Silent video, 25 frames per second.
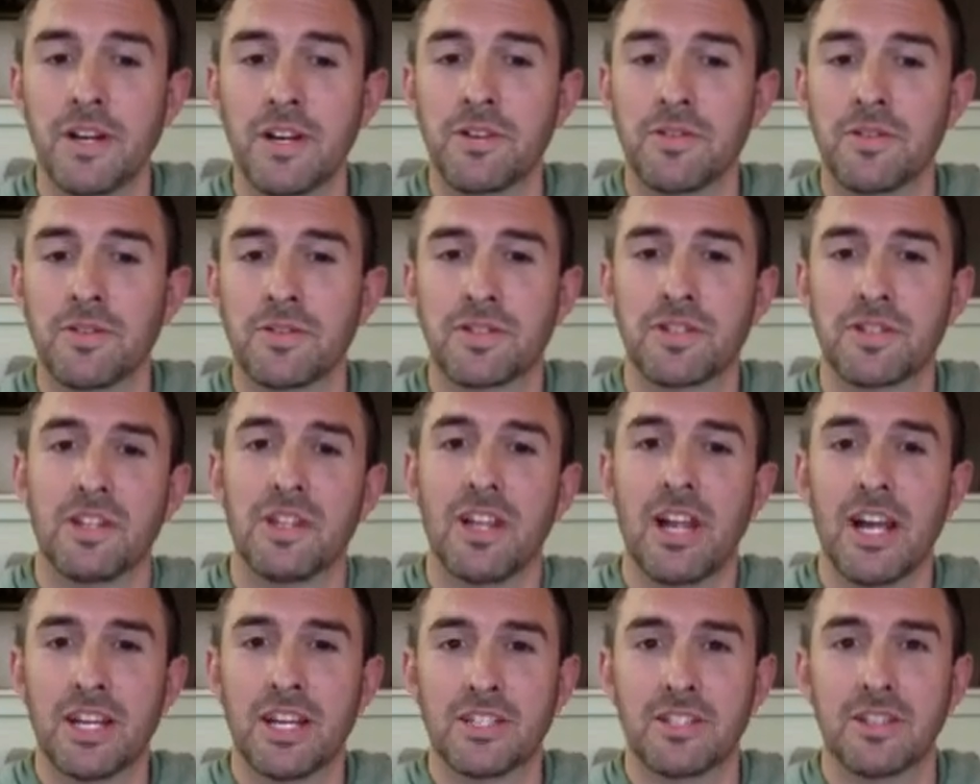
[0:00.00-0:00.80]
There's a
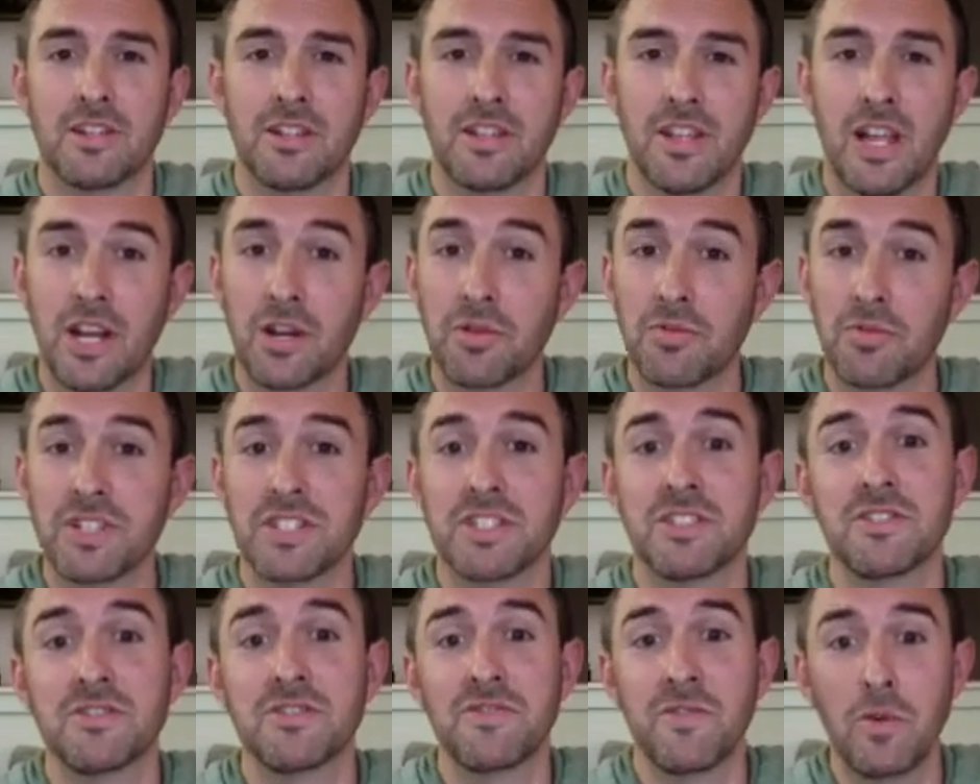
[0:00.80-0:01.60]
lot of
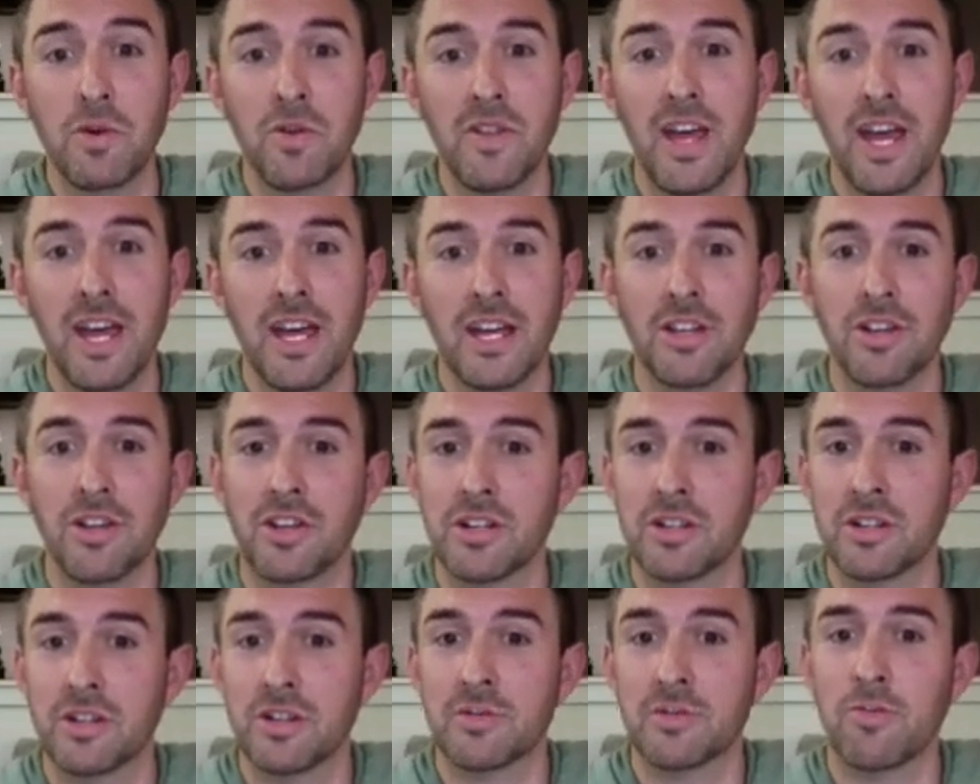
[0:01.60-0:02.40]
reasons for that, and you
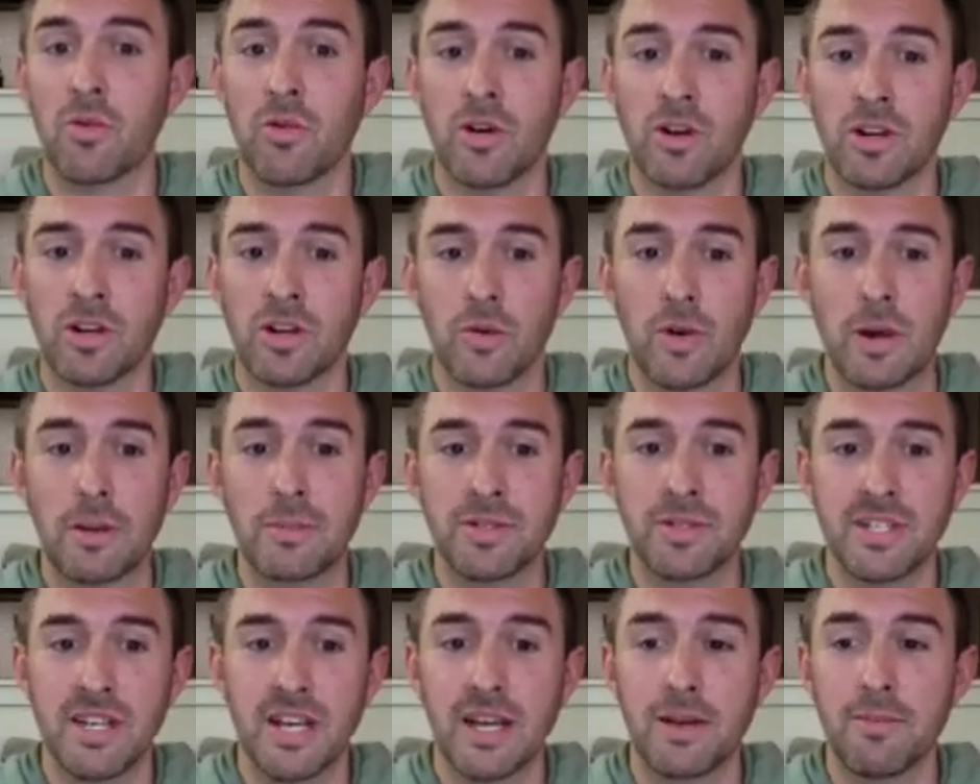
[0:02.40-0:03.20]
can learn more on our
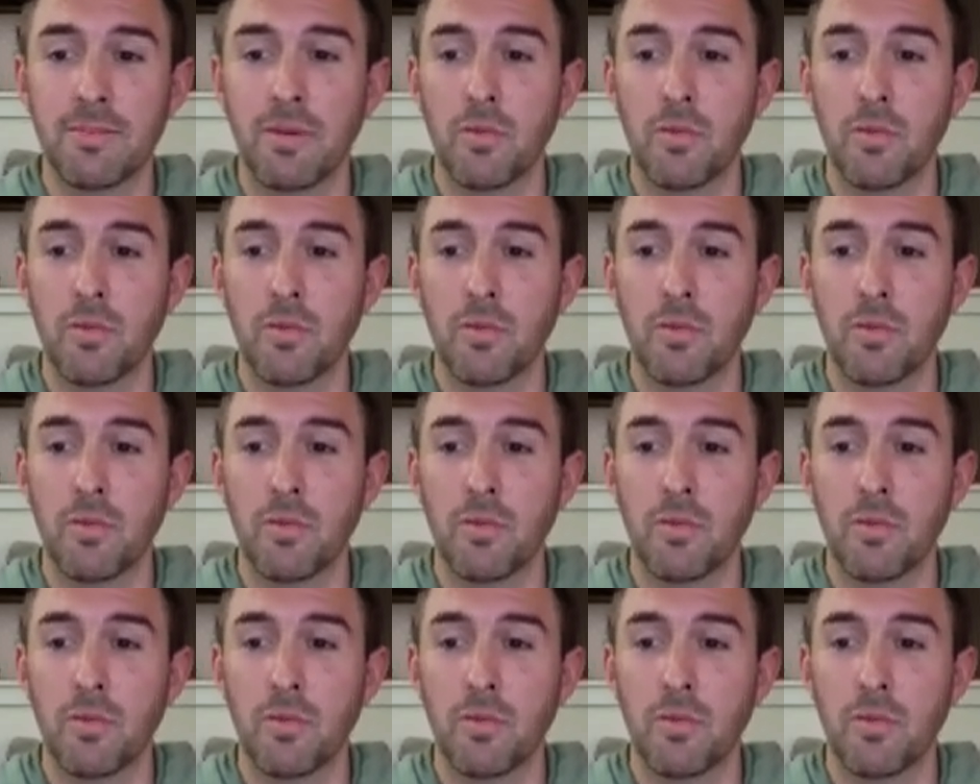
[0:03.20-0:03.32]
website,